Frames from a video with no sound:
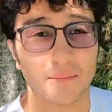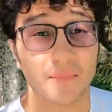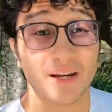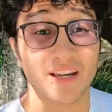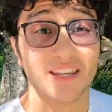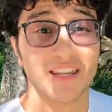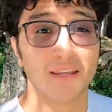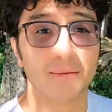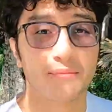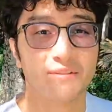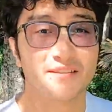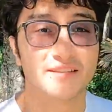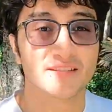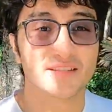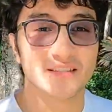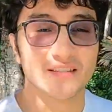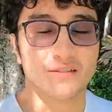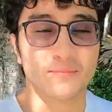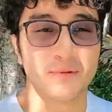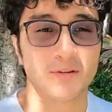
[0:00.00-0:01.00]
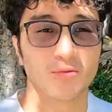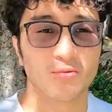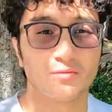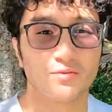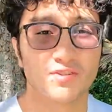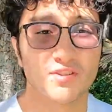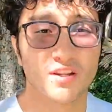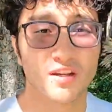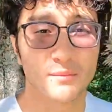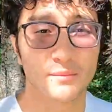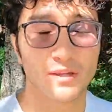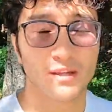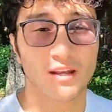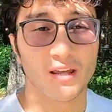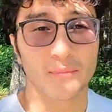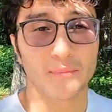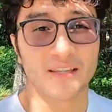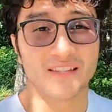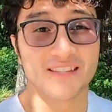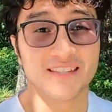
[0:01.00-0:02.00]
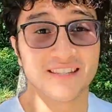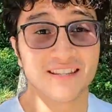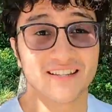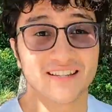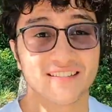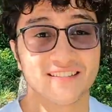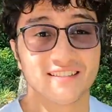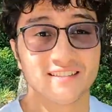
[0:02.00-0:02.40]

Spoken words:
My name is imazizbekrustamiy and I'm a second